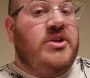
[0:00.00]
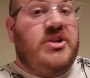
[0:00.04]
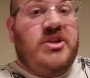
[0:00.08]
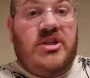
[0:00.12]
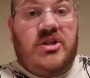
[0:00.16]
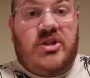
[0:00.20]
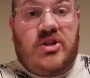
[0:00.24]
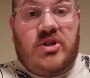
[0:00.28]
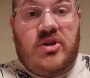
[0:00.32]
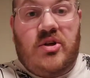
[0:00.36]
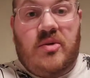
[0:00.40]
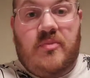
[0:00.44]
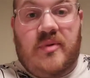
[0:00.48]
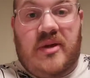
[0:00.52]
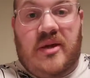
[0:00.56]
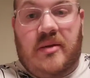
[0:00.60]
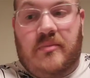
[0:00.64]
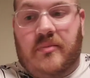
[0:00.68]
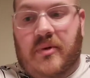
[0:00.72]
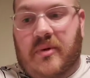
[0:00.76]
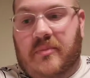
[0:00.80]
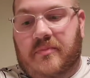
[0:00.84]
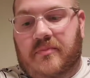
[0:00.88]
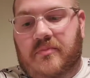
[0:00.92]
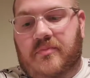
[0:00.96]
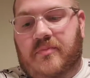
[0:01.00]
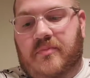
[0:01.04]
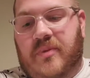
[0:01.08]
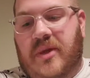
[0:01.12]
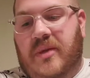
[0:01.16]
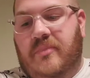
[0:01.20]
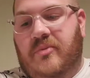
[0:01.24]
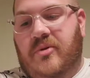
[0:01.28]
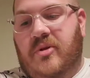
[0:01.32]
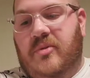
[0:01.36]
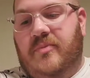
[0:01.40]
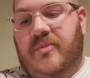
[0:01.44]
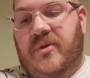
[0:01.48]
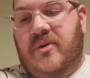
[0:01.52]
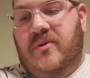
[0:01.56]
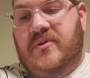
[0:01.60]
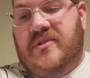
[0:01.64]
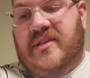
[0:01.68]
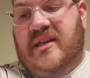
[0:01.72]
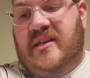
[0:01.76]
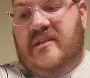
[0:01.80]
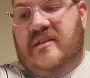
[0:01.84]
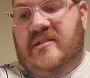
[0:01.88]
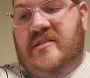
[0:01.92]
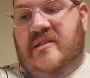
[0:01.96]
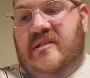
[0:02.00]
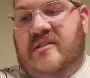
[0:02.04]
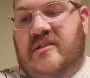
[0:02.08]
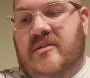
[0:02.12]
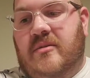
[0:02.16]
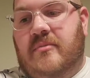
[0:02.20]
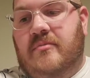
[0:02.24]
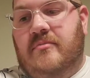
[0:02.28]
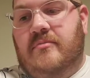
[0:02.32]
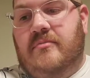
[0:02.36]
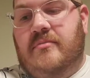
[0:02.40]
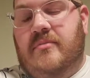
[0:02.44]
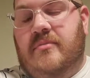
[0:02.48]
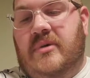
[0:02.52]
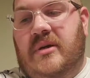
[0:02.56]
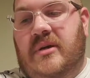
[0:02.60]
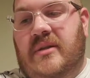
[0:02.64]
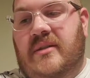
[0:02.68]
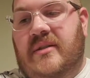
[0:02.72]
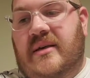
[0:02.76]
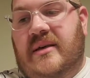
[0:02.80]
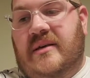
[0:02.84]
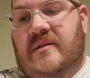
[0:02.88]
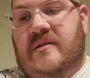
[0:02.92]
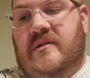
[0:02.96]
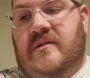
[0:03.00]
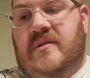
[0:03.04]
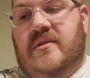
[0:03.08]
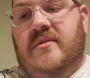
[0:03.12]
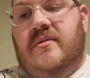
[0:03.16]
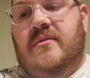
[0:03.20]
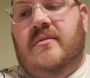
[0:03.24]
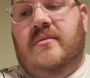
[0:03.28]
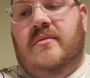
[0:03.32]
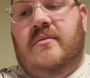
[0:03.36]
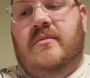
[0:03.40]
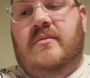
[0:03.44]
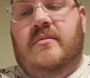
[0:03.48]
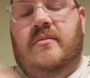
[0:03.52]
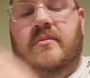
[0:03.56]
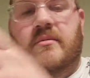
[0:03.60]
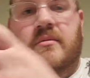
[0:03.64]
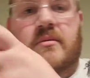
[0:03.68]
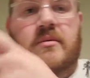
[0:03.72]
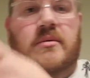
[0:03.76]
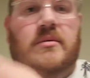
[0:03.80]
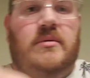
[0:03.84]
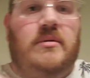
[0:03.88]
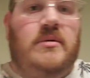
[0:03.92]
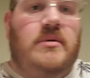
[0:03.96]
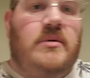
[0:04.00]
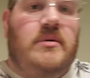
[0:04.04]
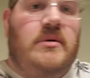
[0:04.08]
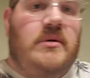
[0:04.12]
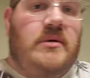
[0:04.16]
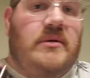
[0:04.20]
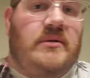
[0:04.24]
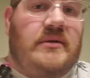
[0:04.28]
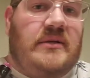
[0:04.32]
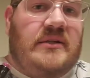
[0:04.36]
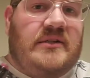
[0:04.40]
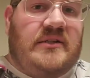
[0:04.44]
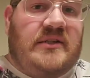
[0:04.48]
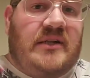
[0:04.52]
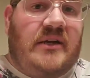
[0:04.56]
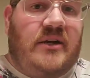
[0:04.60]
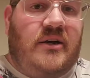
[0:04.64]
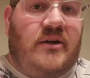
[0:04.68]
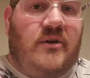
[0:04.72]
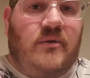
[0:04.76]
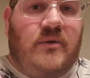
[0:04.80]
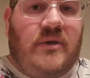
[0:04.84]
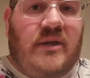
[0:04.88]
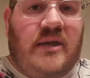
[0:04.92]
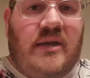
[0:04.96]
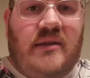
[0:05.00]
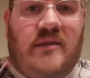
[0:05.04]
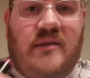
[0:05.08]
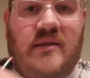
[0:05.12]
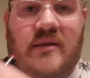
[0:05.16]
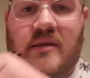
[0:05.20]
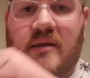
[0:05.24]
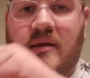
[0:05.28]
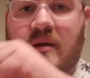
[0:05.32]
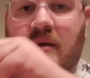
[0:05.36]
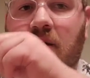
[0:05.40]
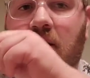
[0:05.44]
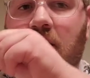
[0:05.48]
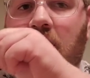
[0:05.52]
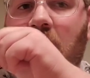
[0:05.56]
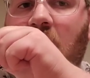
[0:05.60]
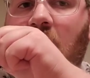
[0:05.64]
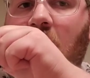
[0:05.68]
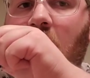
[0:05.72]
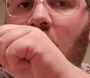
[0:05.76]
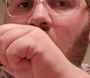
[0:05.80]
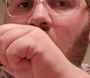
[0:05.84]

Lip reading: Which it should be, but people abuse that system, and that's That's not an okay thing.